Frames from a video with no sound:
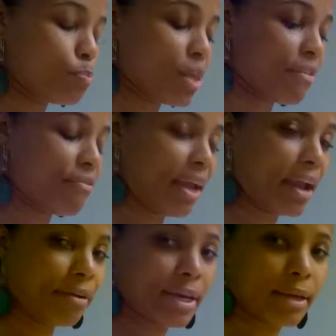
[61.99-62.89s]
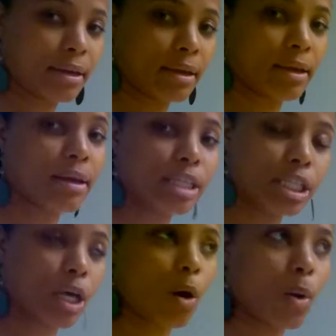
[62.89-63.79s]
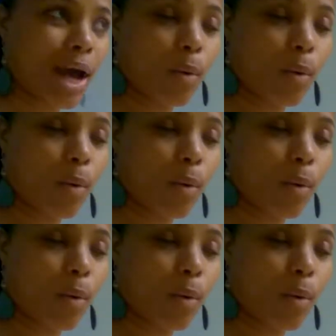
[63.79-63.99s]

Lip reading: they vary, so I